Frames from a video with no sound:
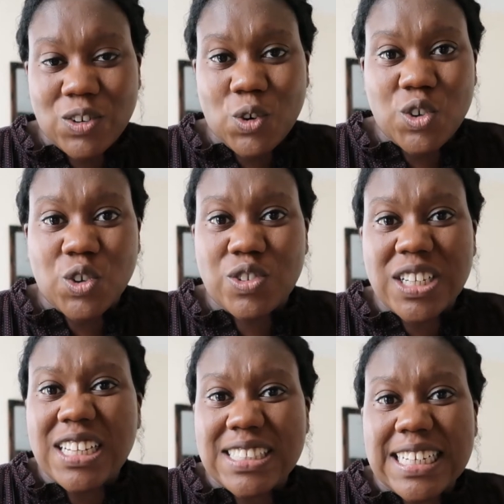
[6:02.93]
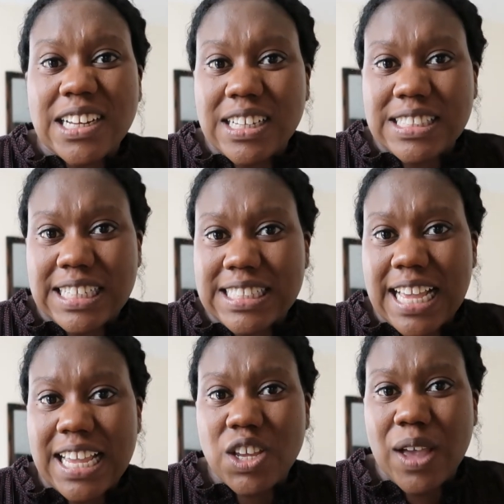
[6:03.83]
or your dirty nightie.
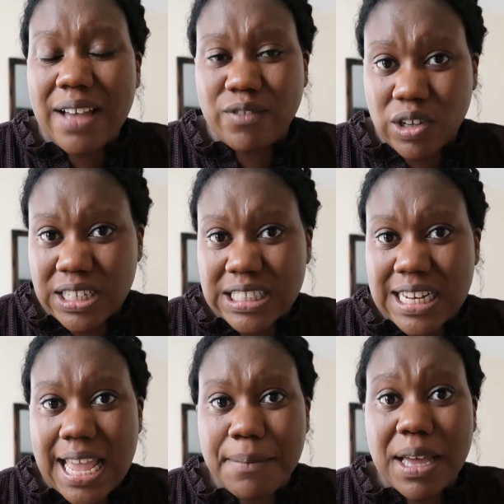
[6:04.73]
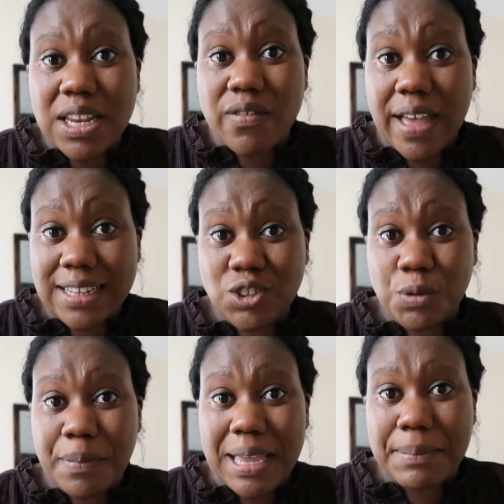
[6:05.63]
Say you have gone into labour and you've had your
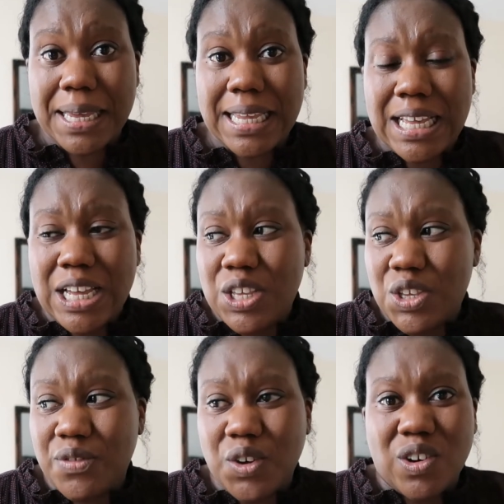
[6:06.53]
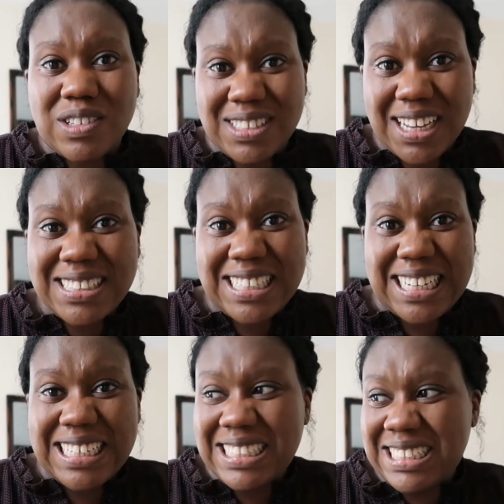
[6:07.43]
baby, you've got
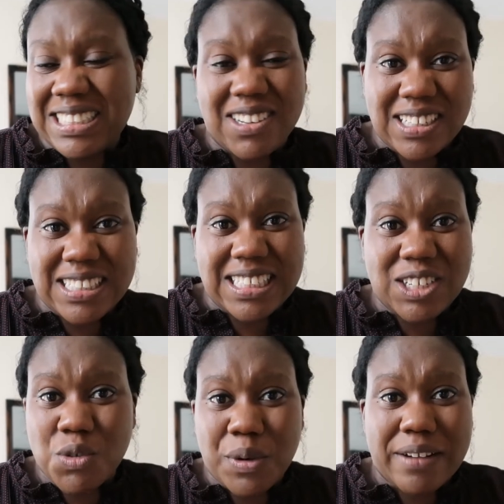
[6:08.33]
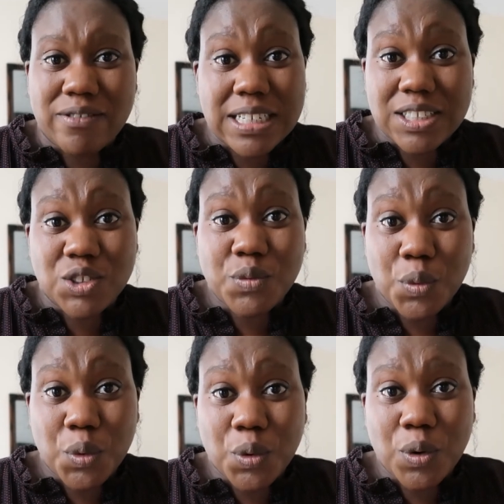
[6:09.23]
dirty nightie or whatever it is you
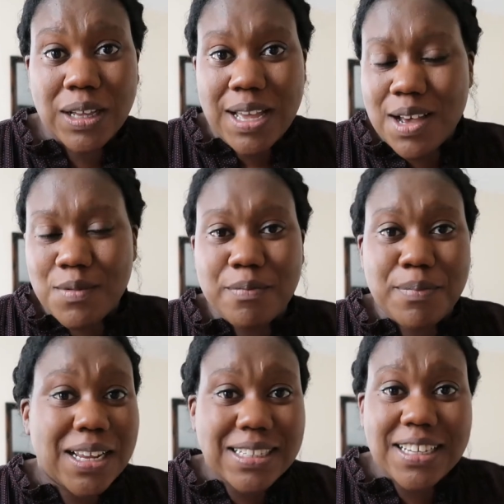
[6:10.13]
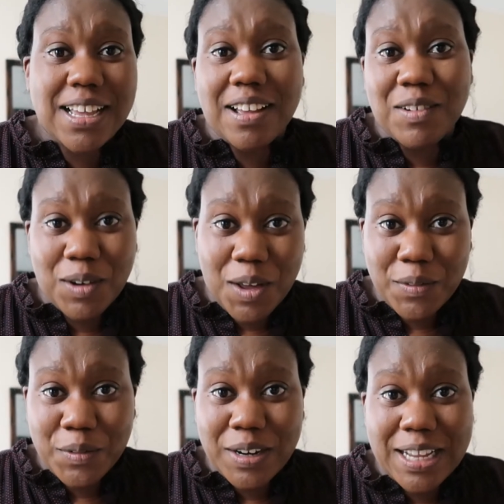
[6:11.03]
wore with blood and gunk all
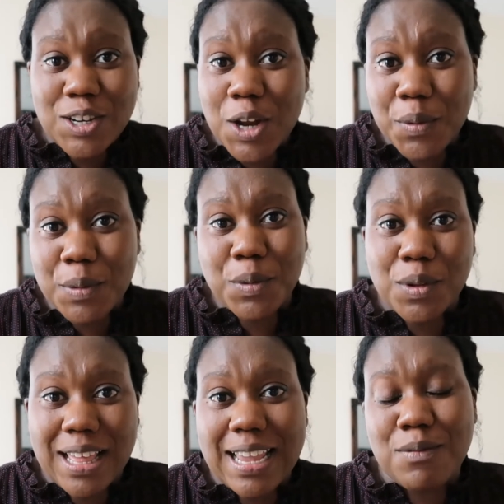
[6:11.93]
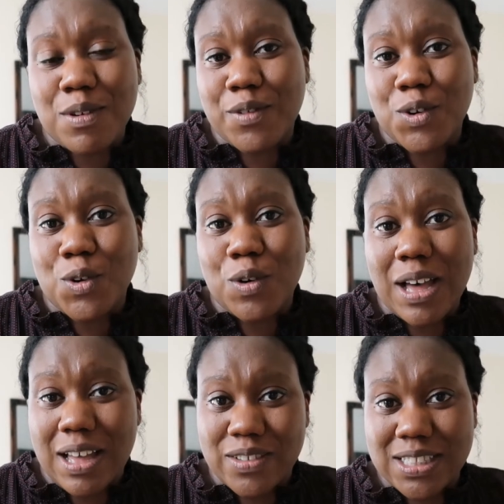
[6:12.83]
over it. You don't want to put that in with your
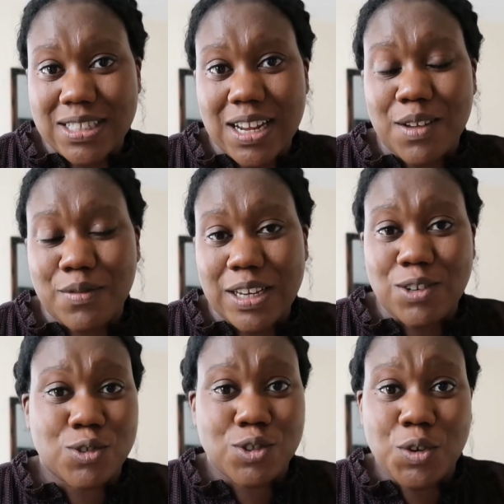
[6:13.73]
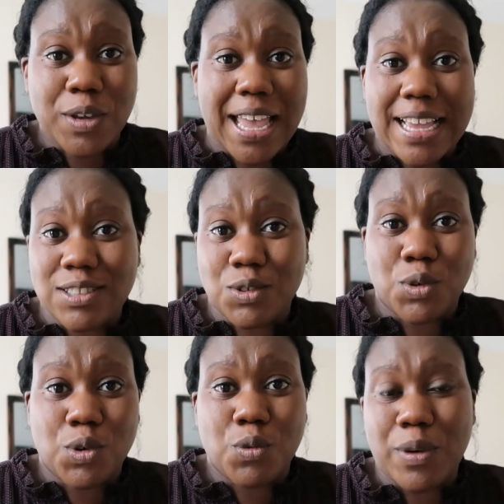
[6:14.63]
other stuff in your suitcase
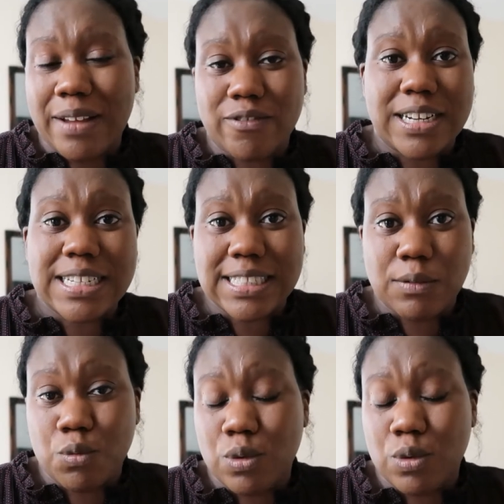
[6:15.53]
or whatever it is that,